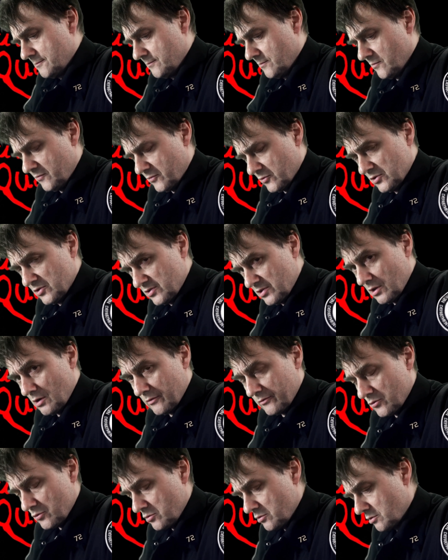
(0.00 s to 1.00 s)
For the city
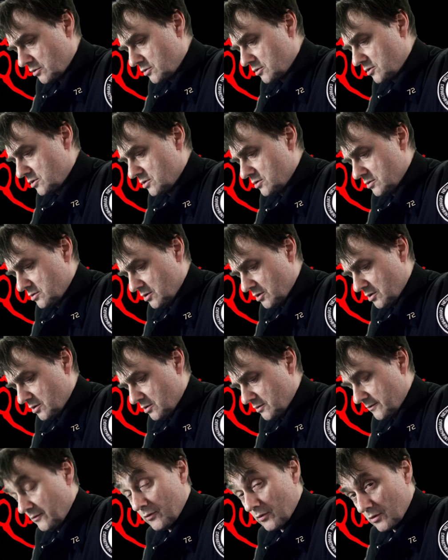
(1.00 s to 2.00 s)
of New York,
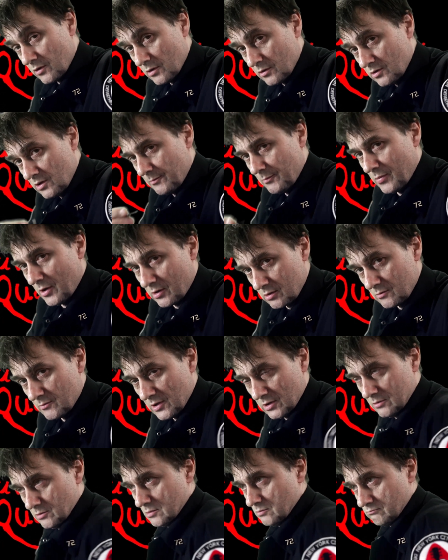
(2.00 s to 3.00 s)
for the
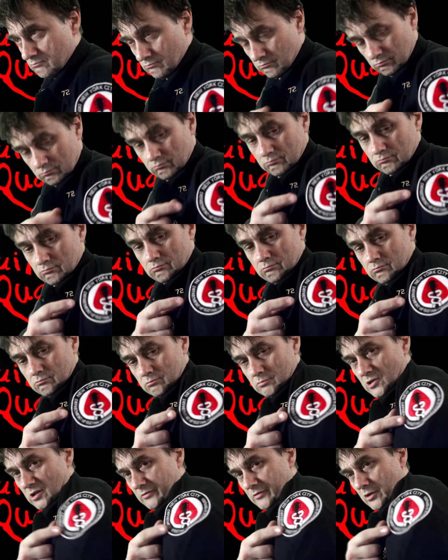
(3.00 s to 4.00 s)
Department
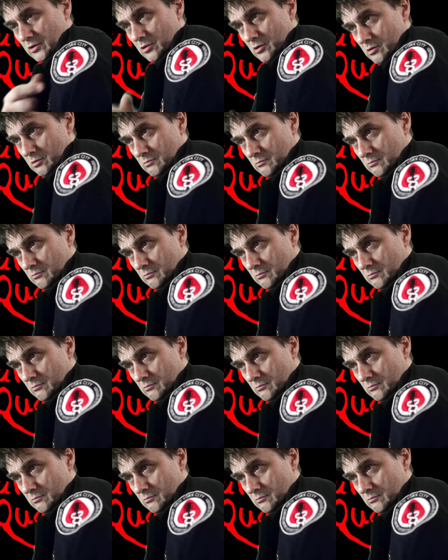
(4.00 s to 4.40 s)
of Guitar